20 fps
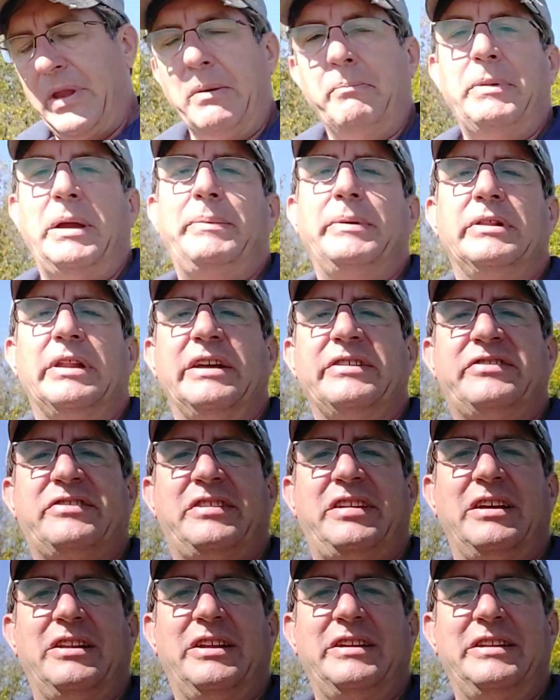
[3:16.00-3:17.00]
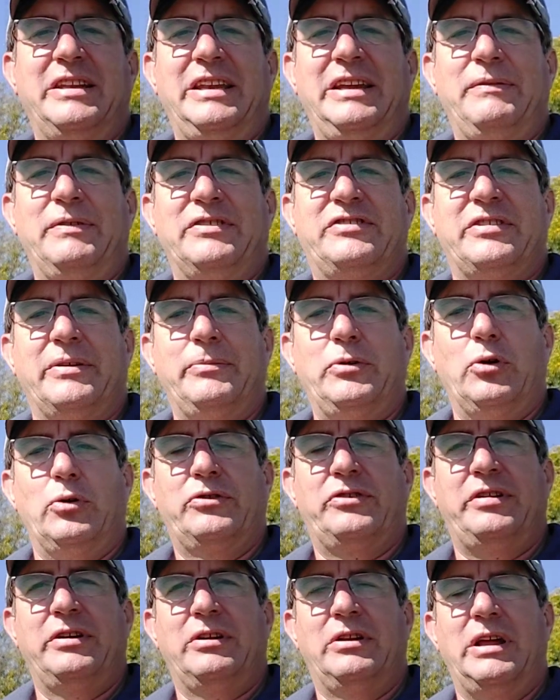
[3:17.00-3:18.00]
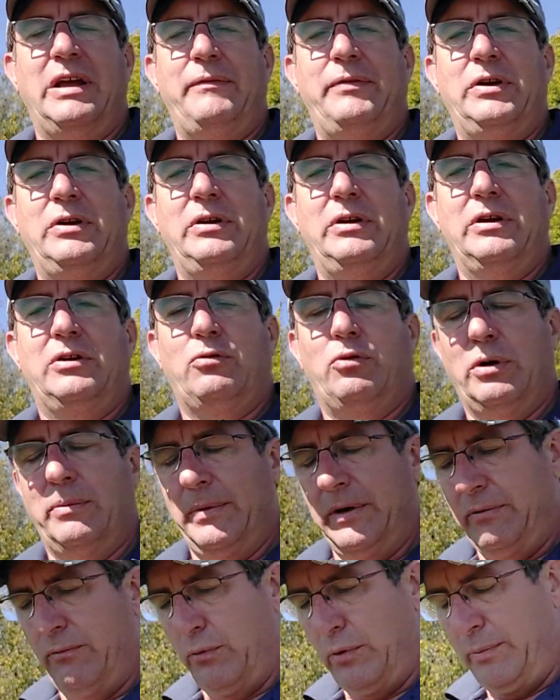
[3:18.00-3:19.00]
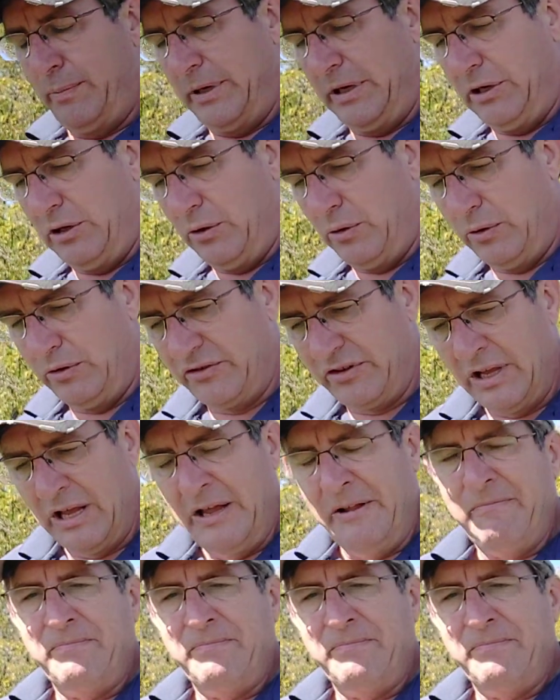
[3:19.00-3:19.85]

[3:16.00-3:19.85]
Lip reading: Maybe less tilling than even some no-till heavy equipment would be used.